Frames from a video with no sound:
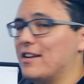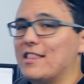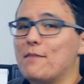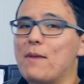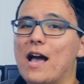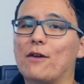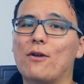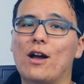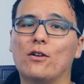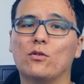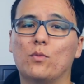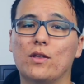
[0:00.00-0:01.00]
in the
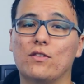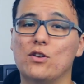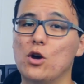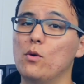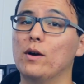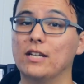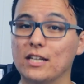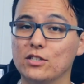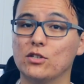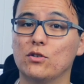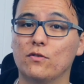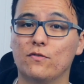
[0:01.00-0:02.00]
background with no
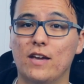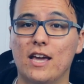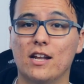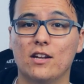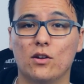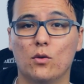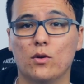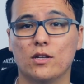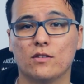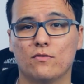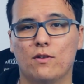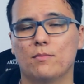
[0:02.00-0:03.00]
additional fan
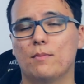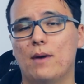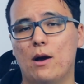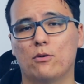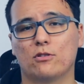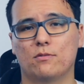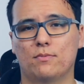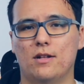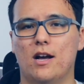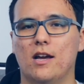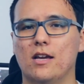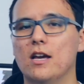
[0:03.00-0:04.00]
noise from the power
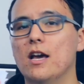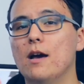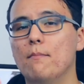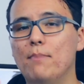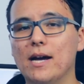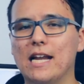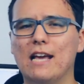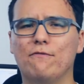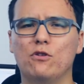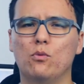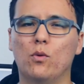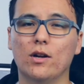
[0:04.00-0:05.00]
supply. But
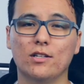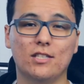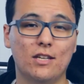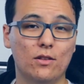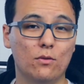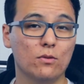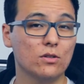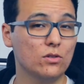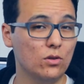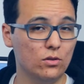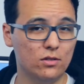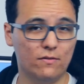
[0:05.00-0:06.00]
if you want to see the
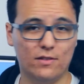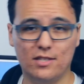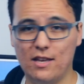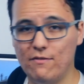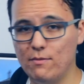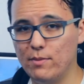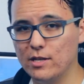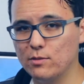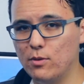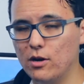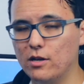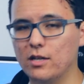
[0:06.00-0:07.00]
results of this Heaven
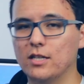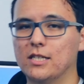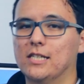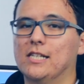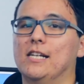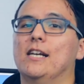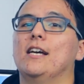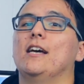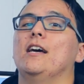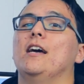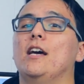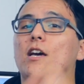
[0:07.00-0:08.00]
benchmark,
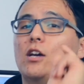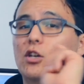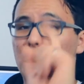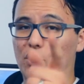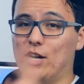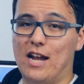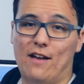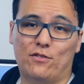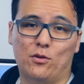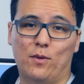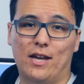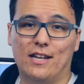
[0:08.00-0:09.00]
you're going to have
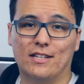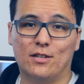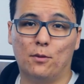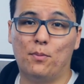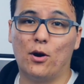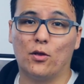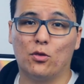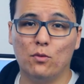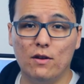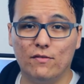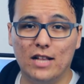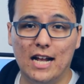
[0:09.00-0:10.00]
to wait until part
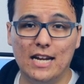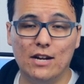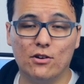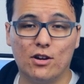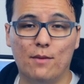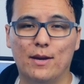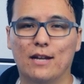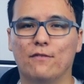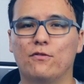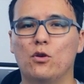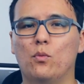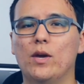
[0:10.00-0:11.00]
3 of Gladiator coming in a
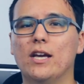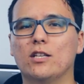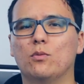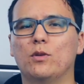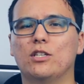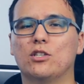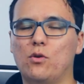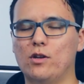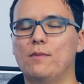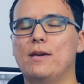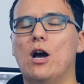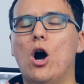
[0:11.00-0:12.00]
few weeks, which is going
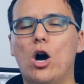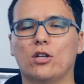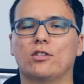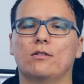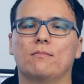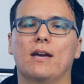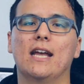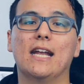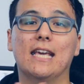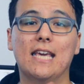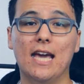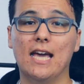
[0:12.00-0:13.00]
to be awesome. And
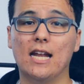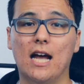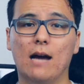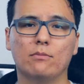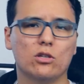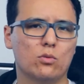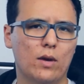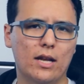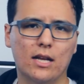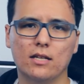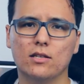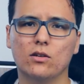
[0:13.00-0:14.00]
again, I'm just
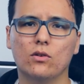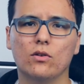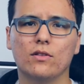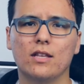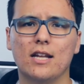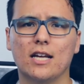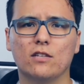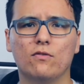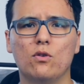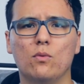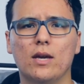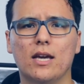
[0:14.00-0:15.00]
waiting until the next
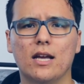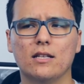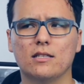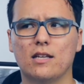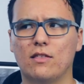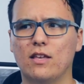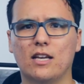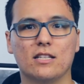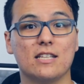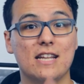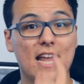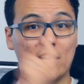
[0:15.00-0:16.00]
few weekends. I think
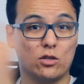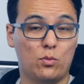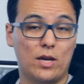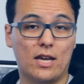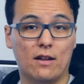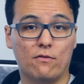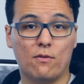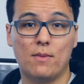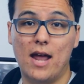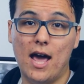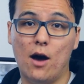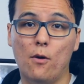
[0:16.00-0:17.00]
it's next weekend from
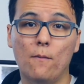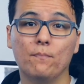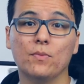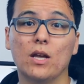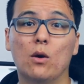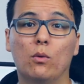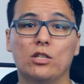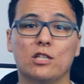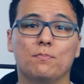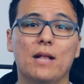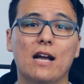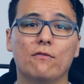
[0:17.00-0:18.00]
now, which
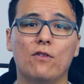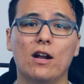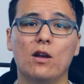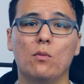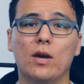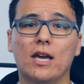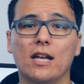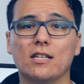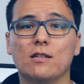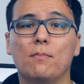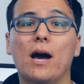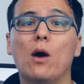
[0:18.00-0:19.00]
is Black Friday weekend,
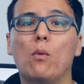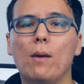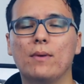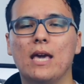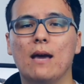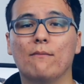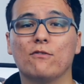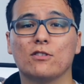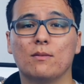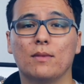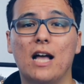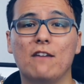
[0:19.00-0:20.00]
to buy a webcam for
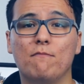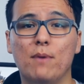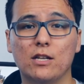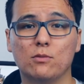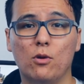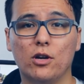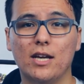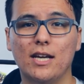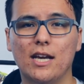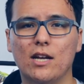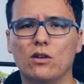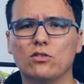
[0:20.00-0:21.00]
some live
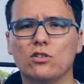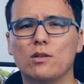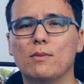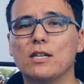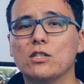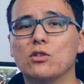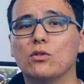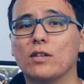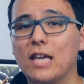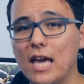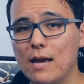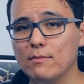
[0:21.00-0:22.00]
benchmarking and also some additional
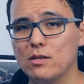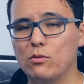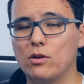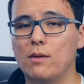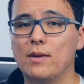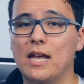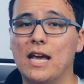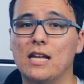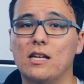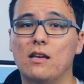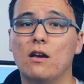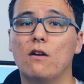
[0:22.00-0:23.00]
games that will come in
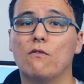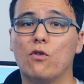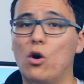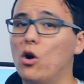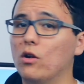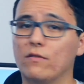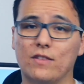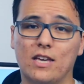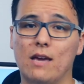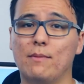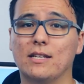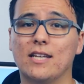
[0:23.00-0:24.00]
handy for all of the gaming